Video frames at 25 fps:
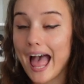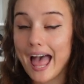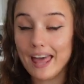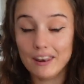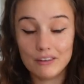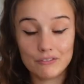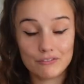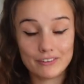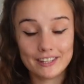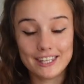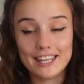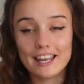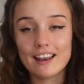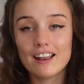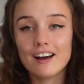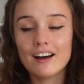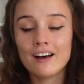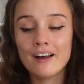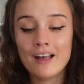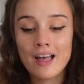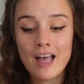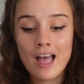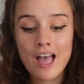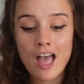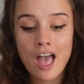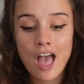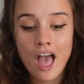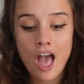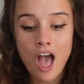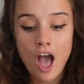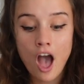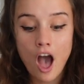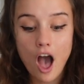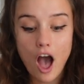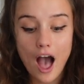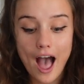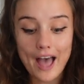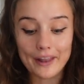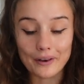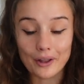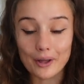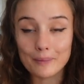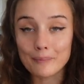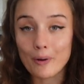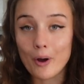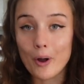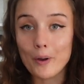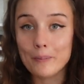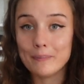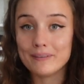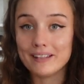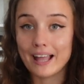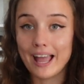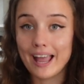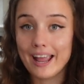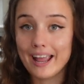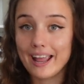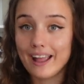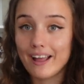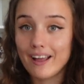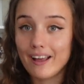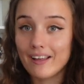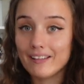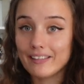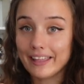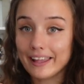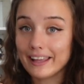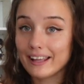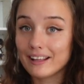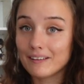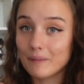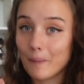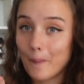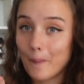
and vanilla, and I'm hoping that like